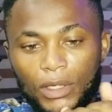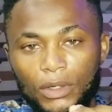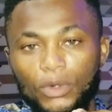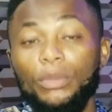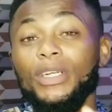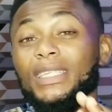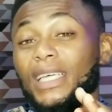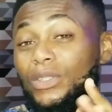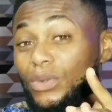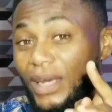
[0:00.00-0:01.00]
nobody
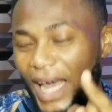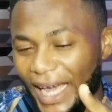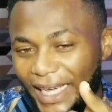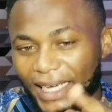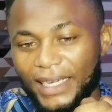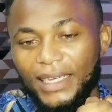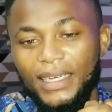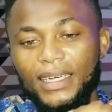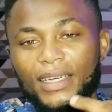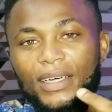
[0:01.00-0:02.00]
dares to like,
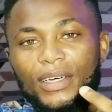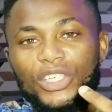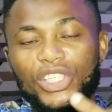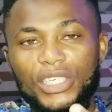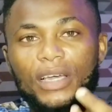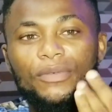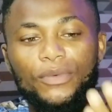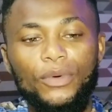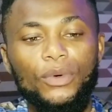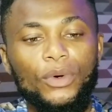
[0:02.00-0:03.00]
share,
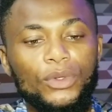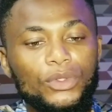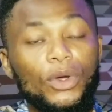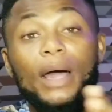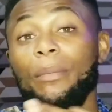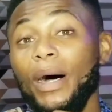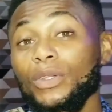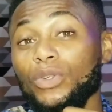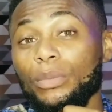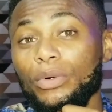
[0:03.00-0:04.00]
follow, or talk
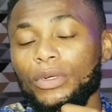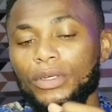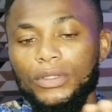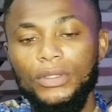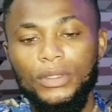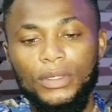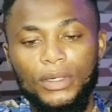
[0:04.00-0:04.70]
about your products.